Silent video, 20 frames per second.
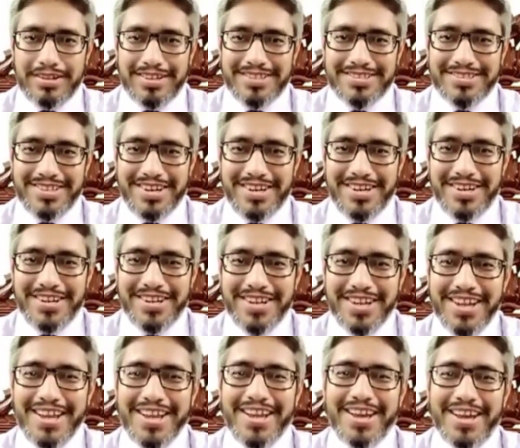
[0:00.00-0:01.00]
send
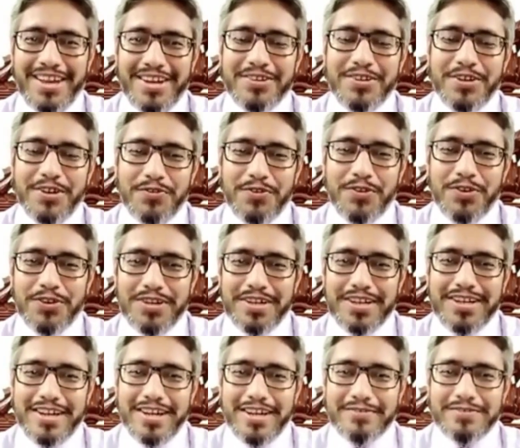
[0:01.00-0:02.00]
your
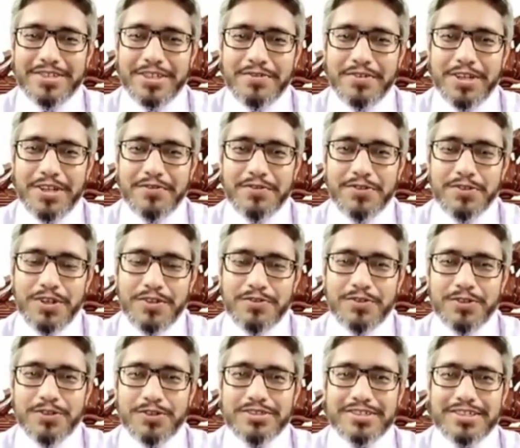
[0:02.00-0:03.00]
photographs even if you are
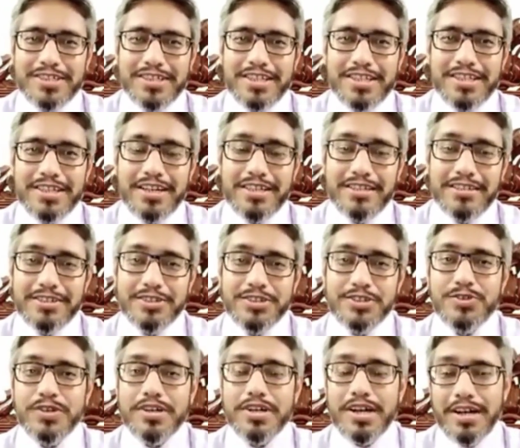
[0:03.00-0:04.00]
photogenic
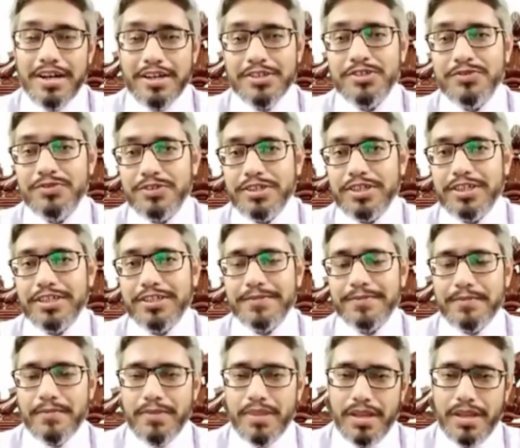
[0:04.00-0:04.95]
unless you are asked for it.